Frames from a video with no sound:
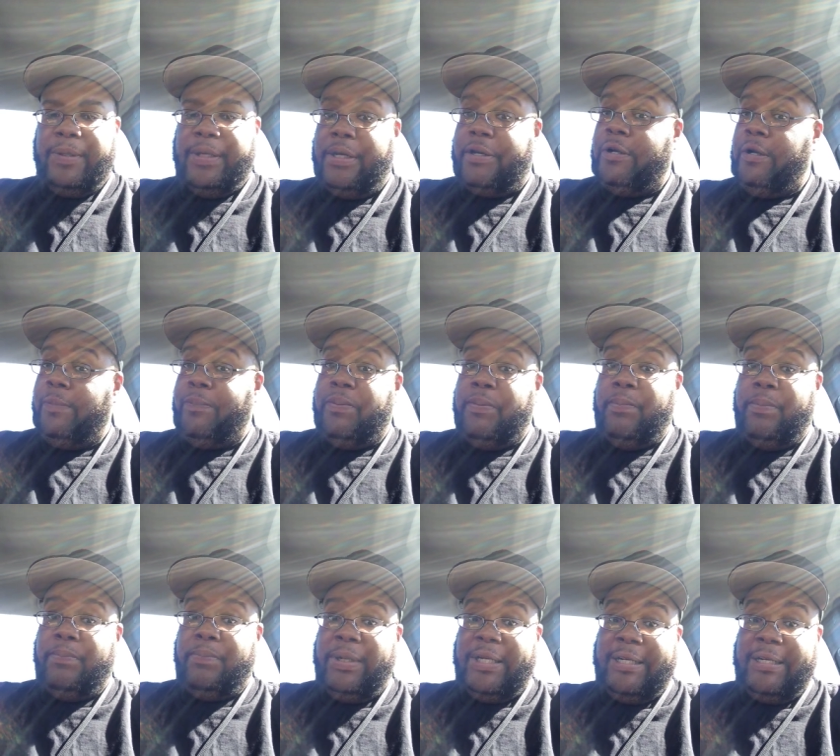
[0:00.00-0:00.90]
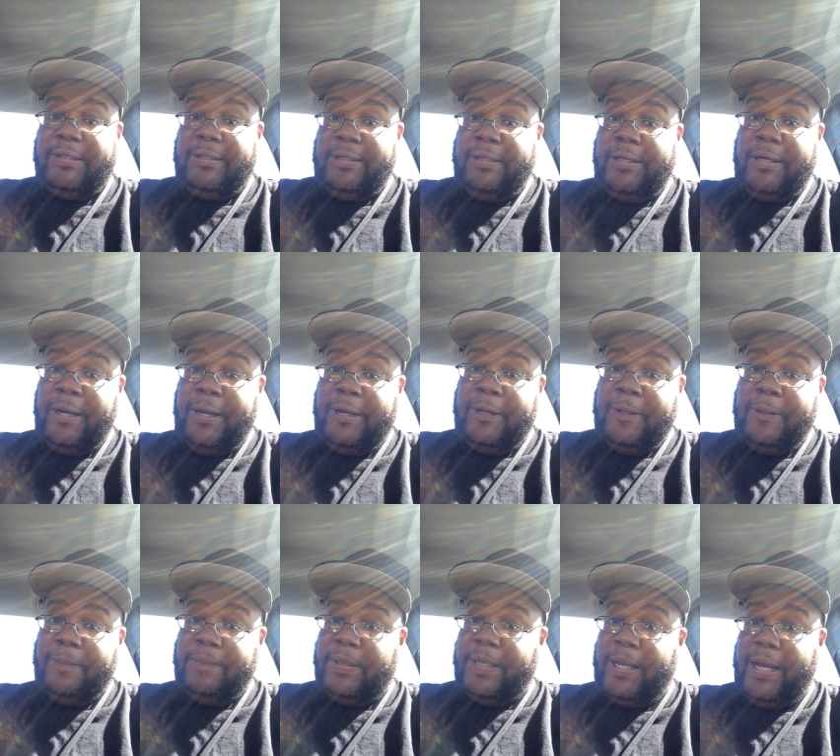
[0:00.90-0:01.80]
They could potentially cut
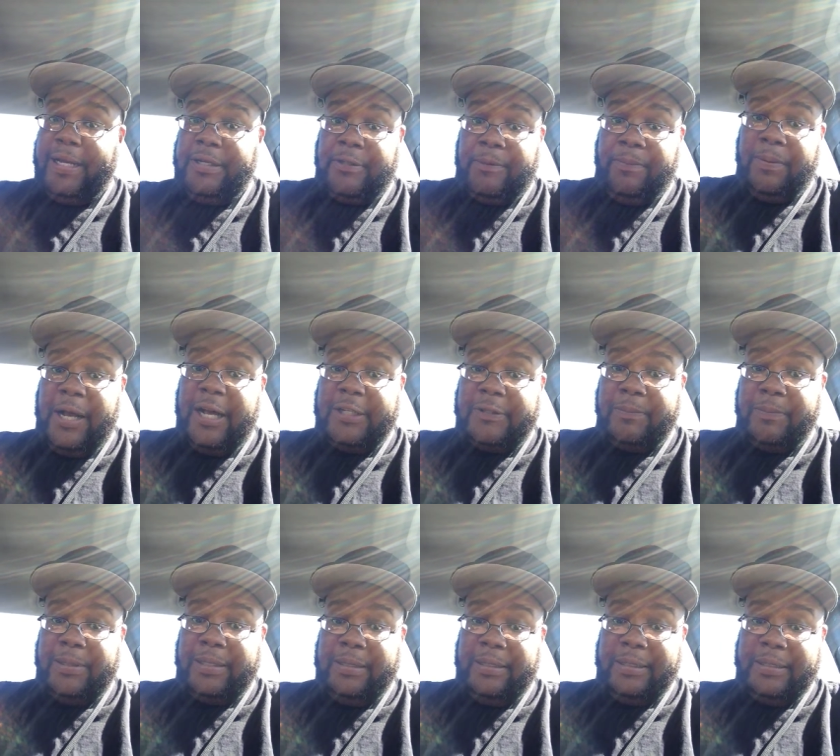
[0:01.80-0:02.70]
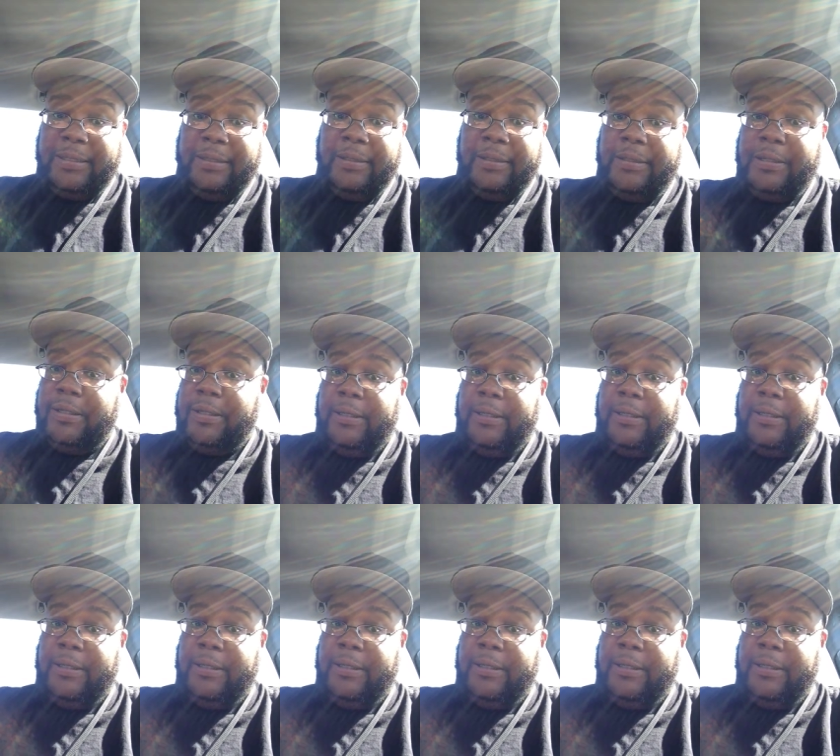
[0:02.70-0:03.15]
him. That's a possibility.